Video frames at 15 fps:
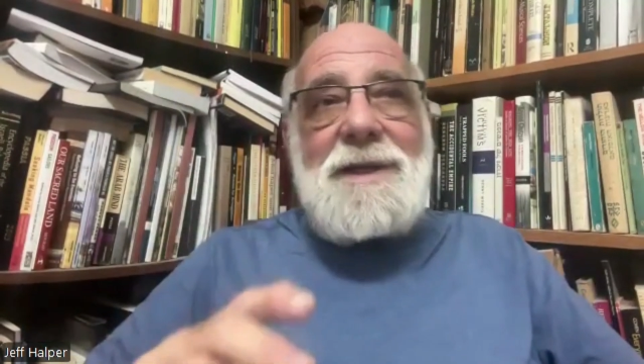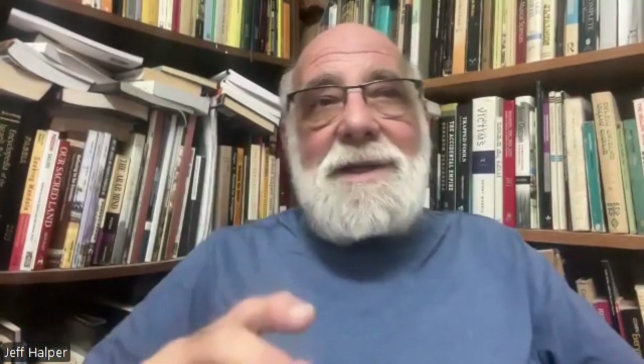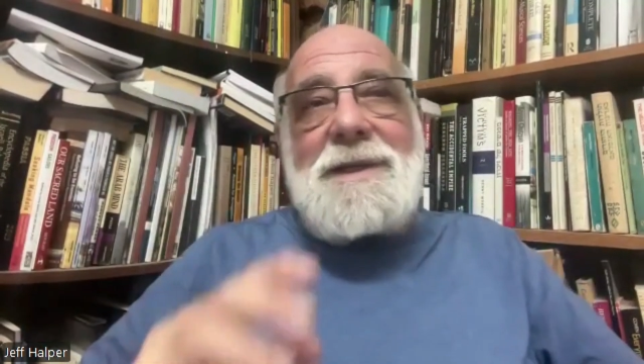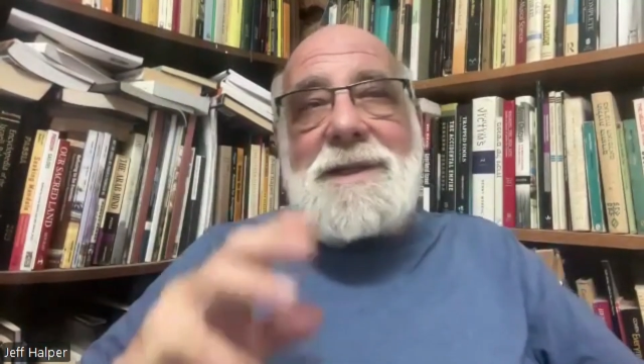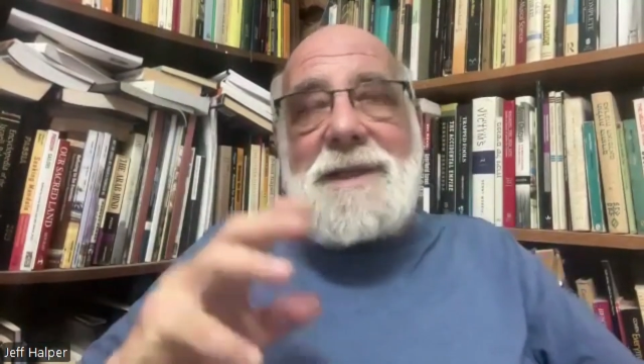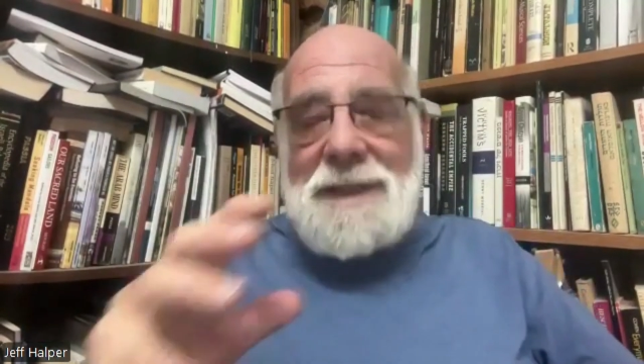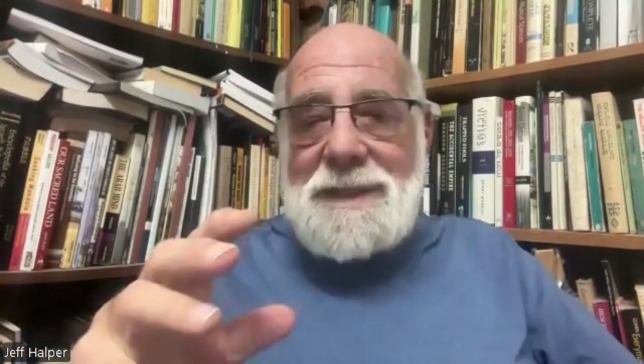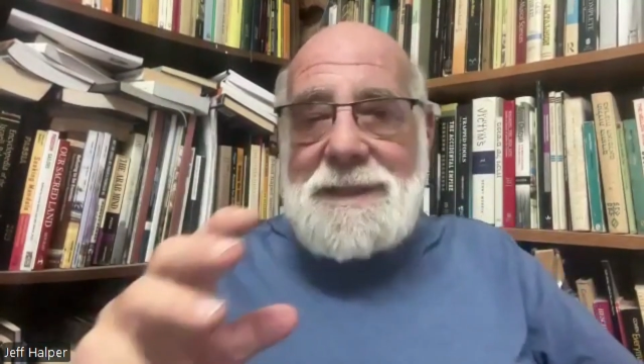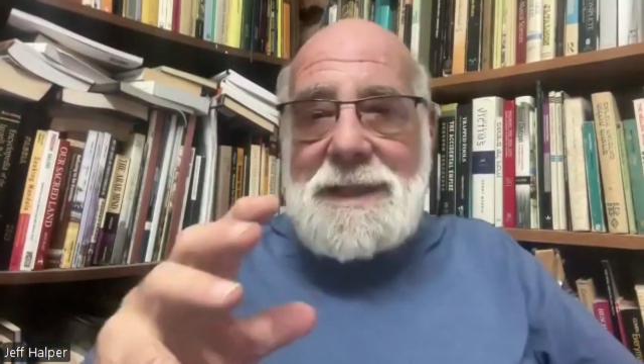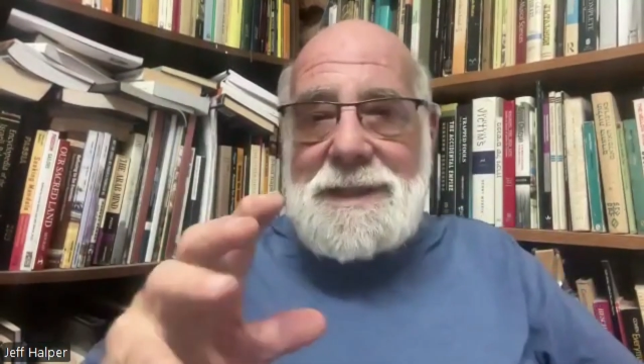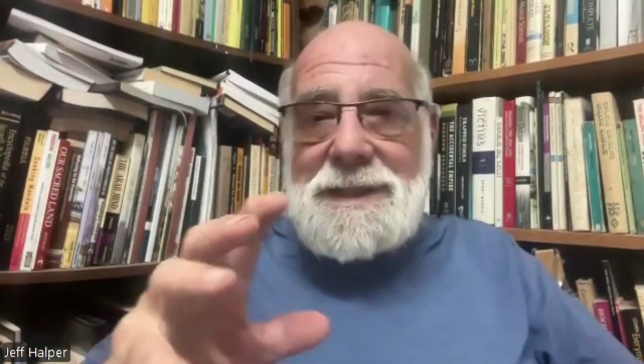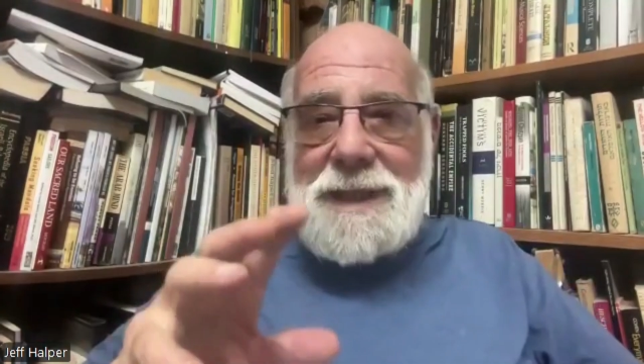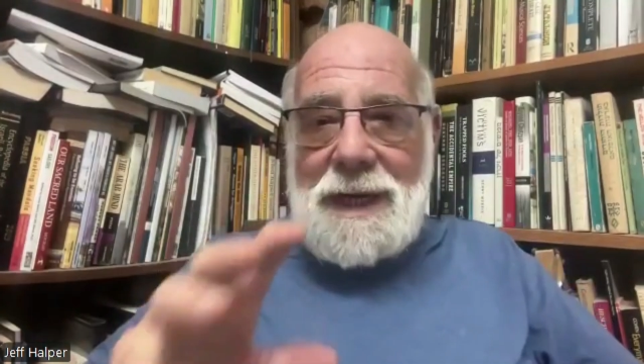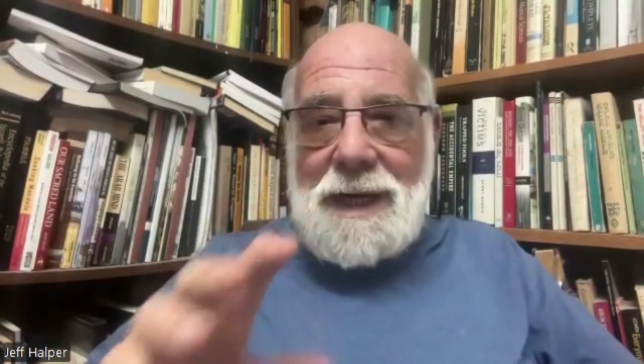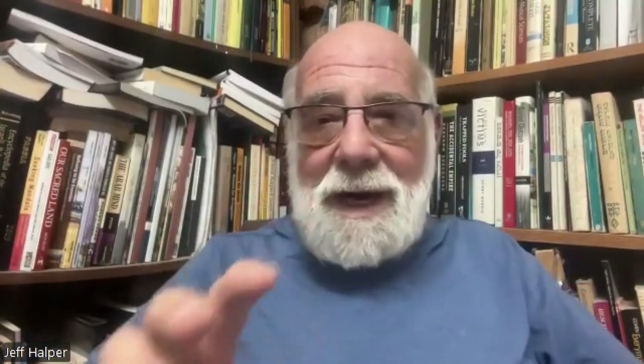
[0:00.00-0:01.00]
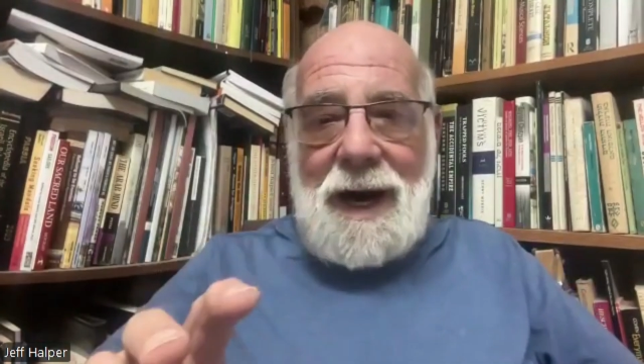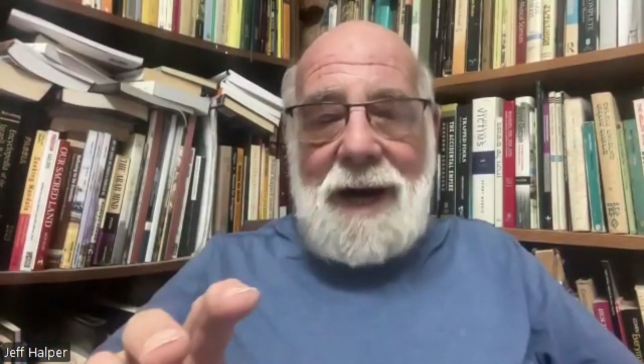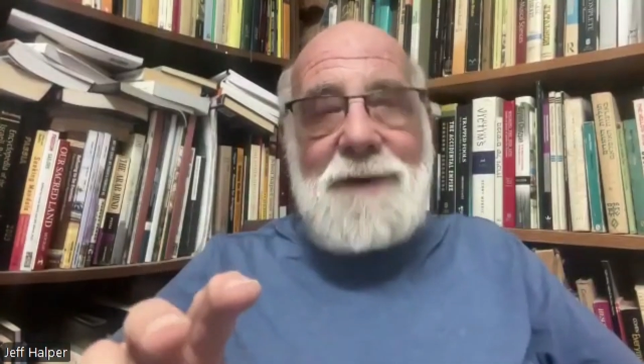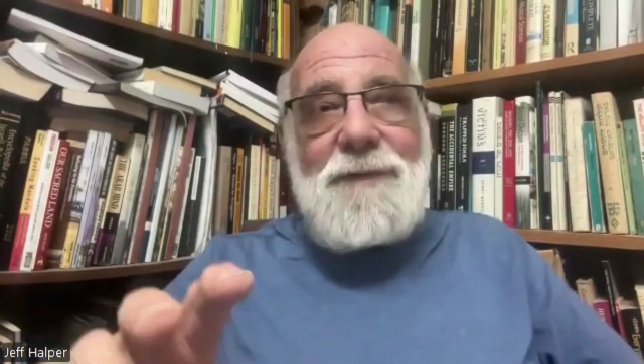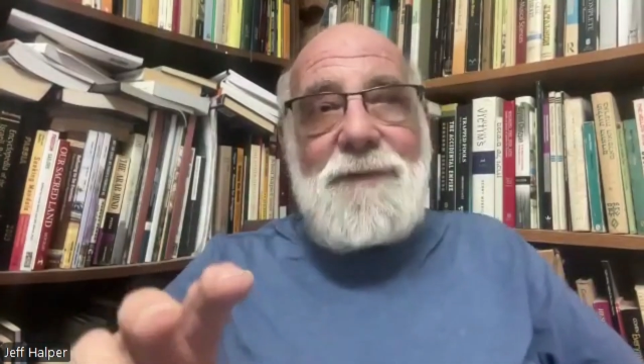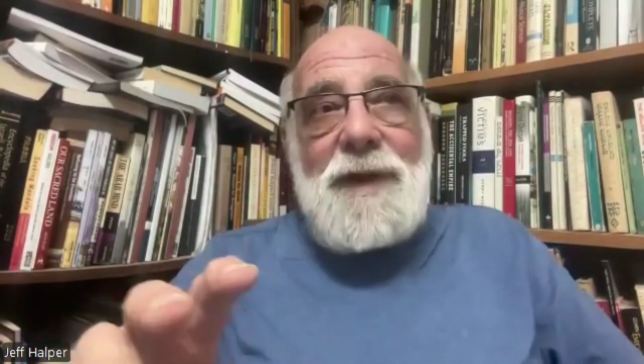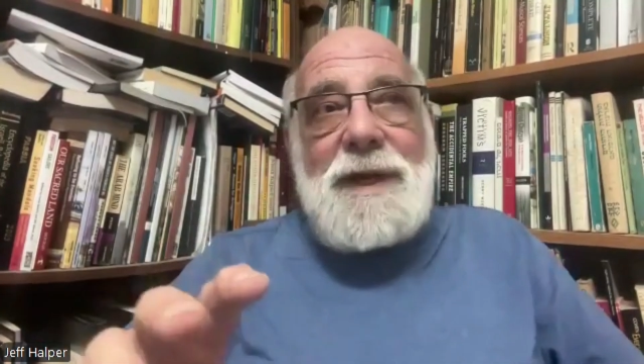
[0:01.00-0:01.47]
this isn't a
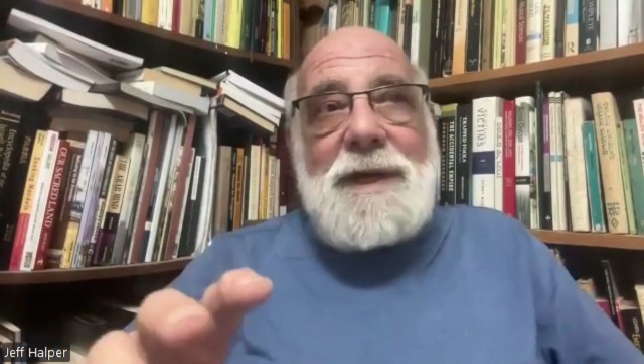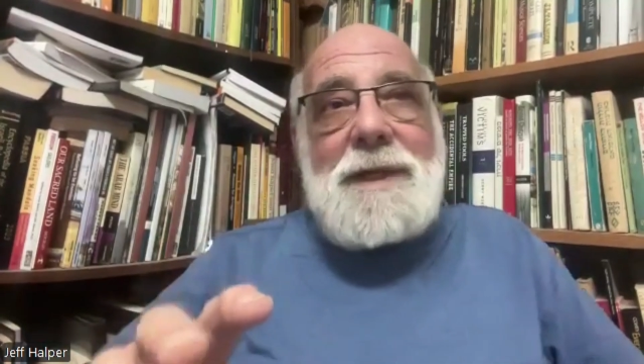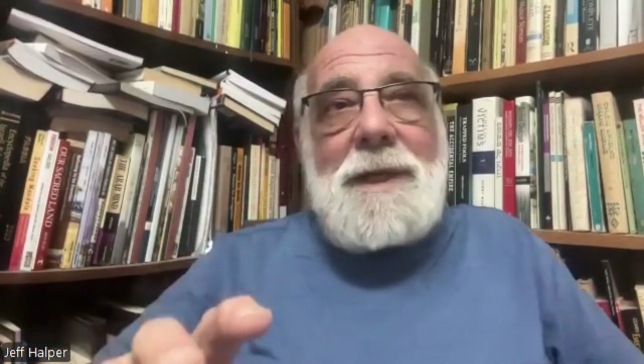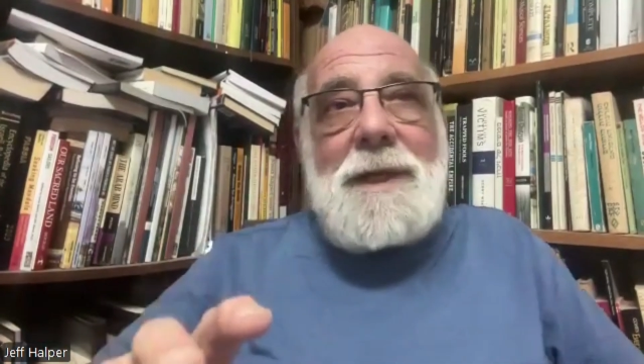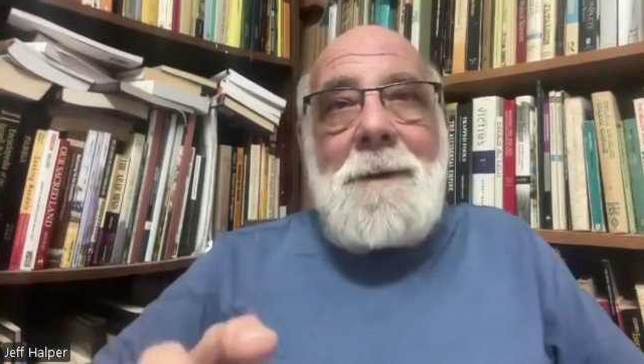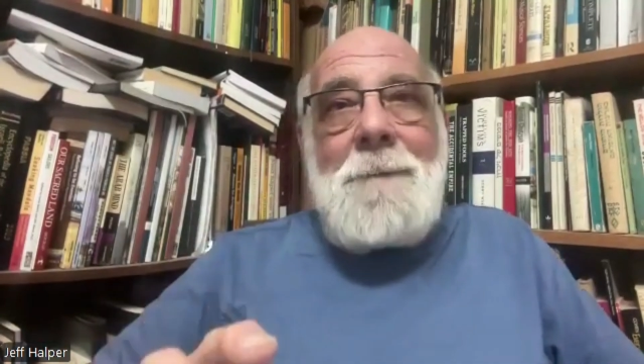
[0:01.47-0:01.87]
conflict.